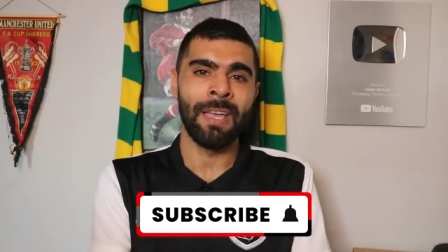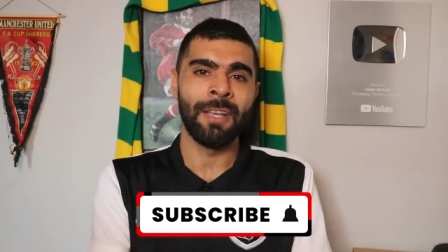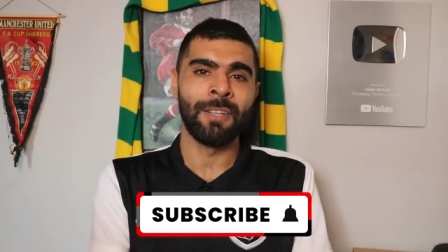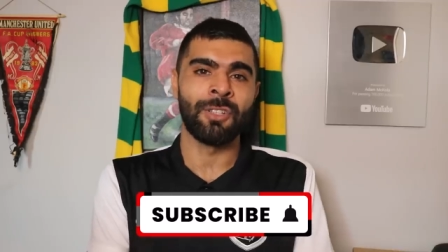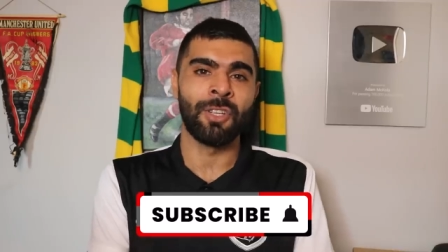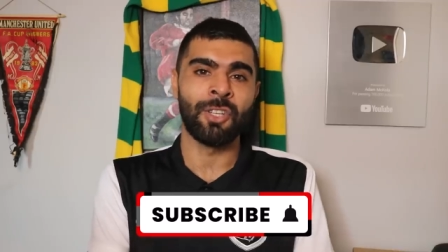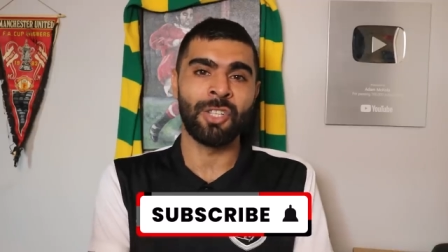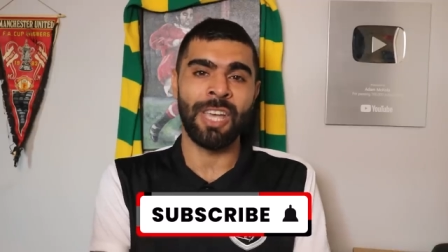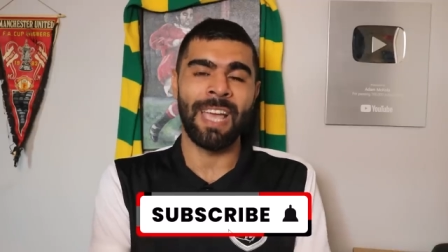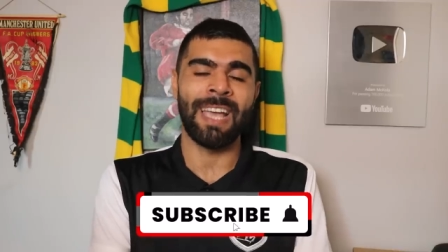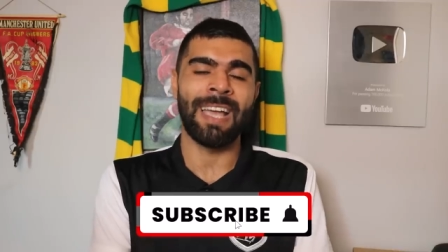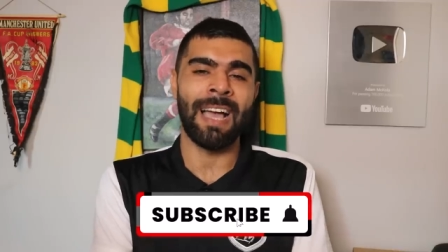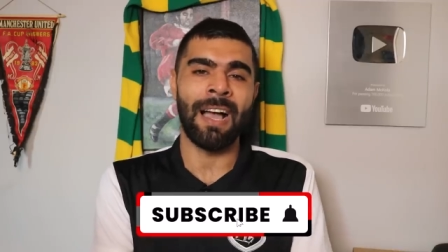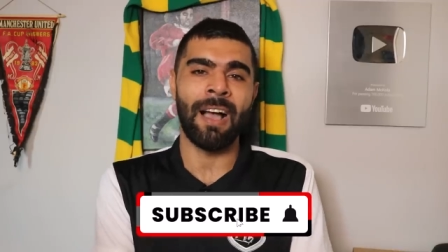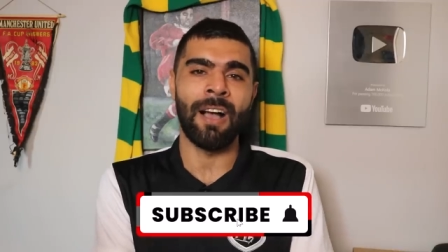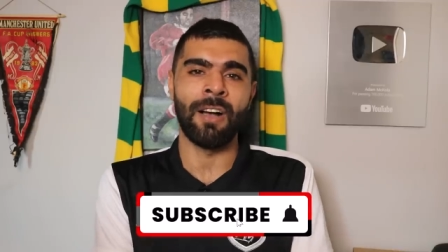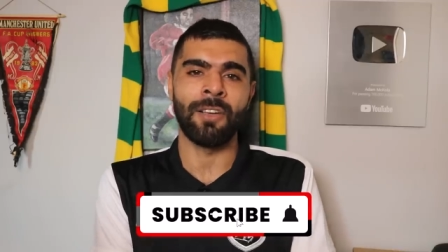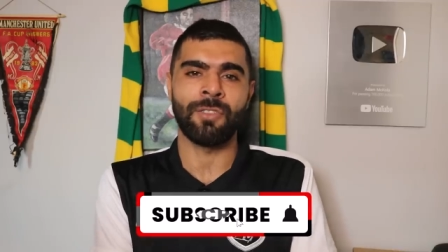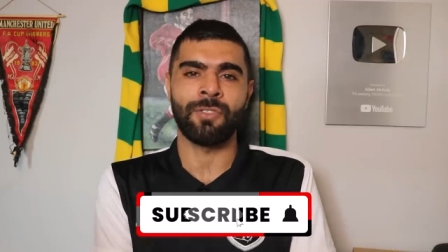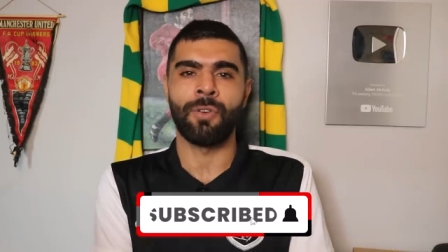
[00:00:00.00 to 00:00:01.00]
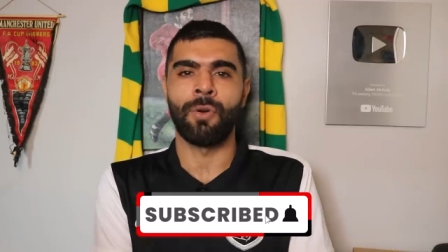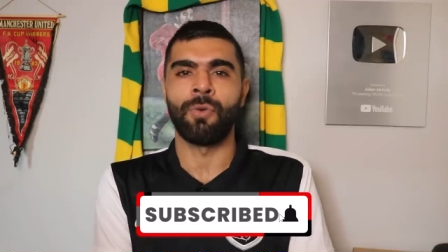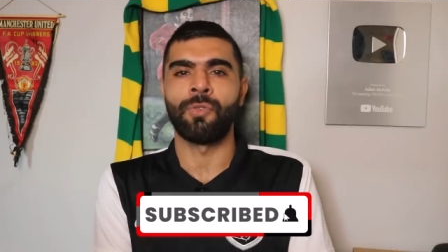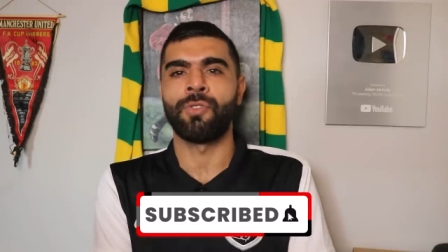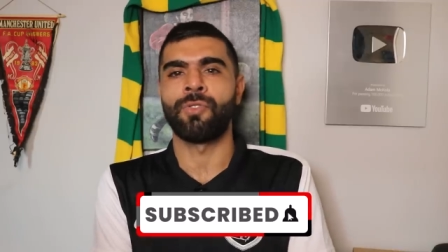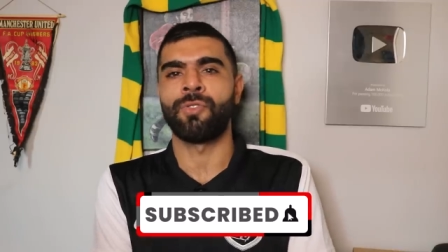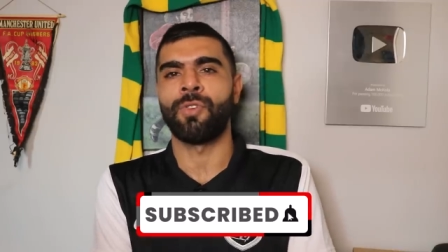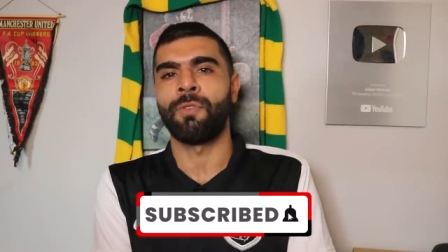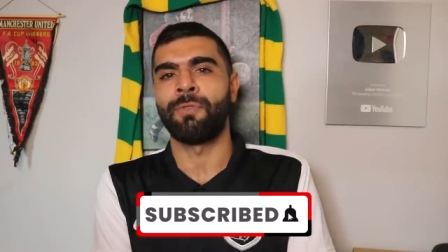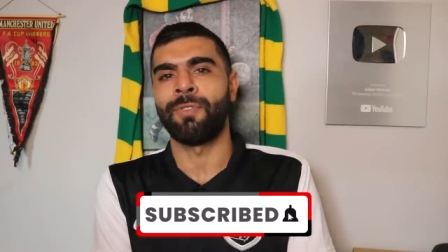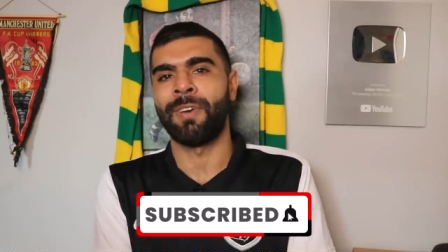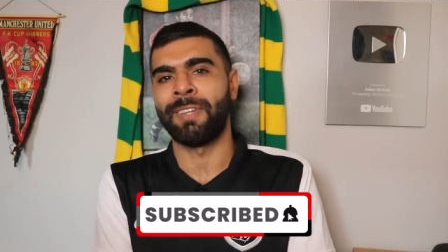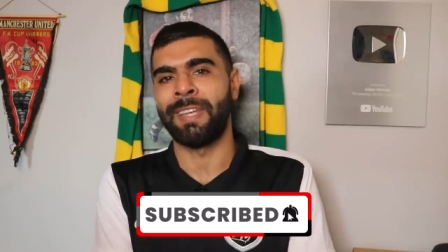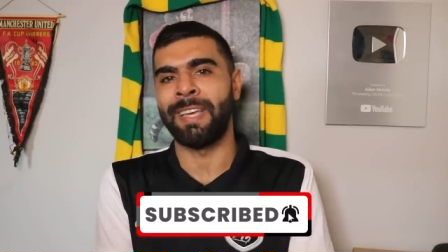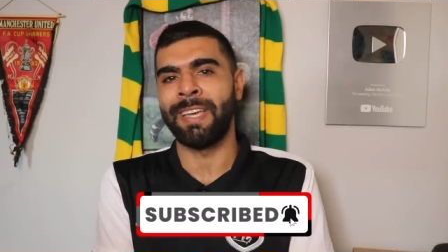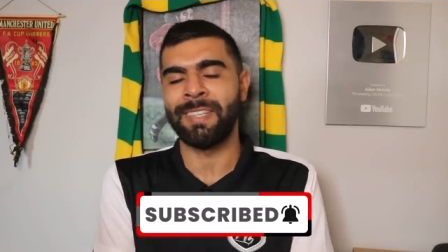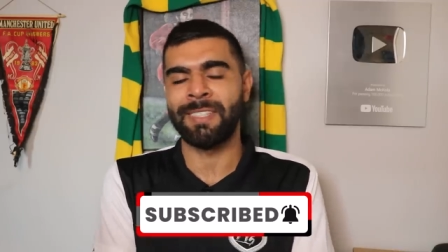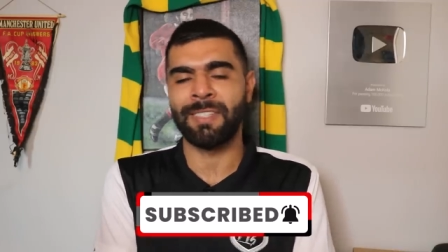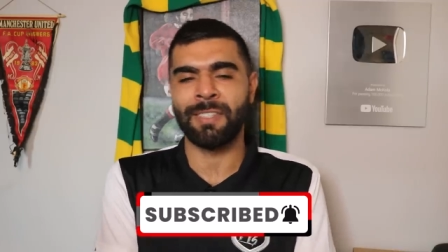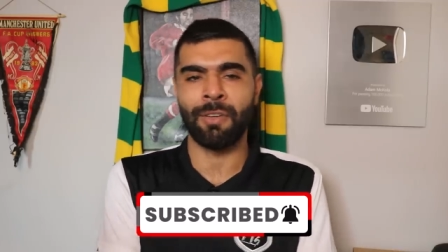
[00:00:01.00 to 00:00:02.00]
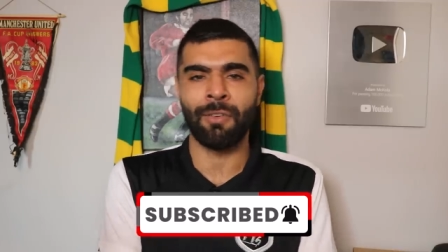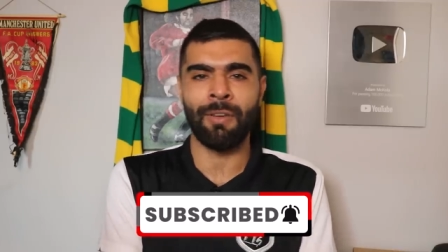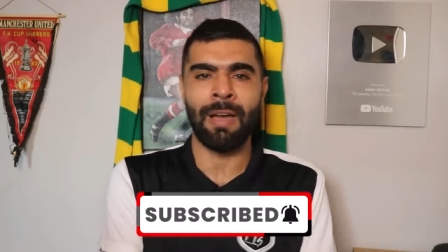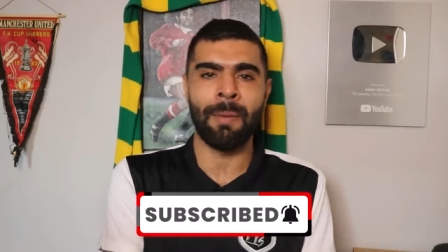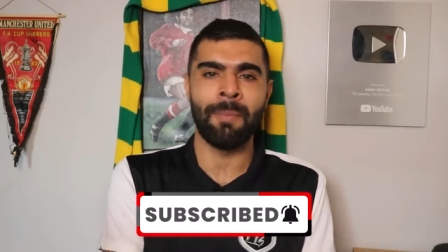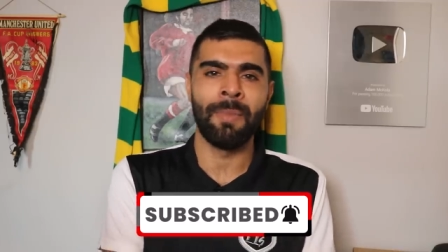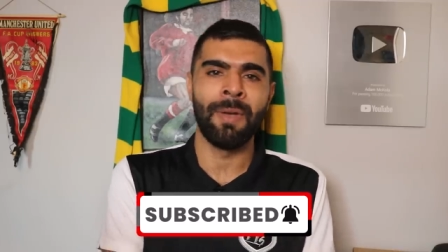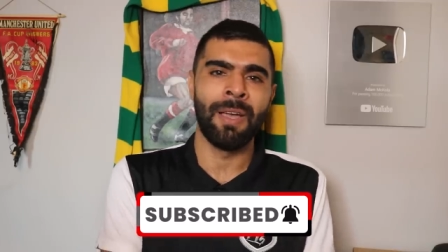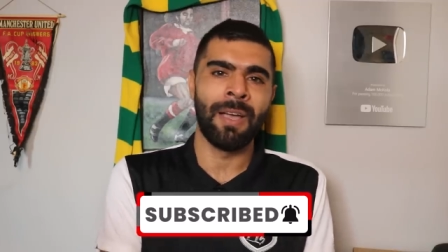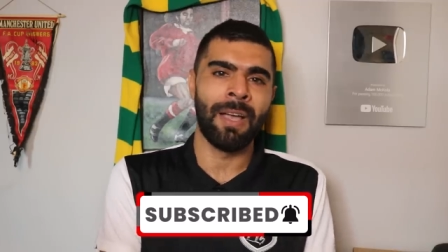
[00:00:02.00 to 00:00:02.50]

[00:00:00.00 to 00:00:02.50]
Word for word: so check out our socials over on the Instagram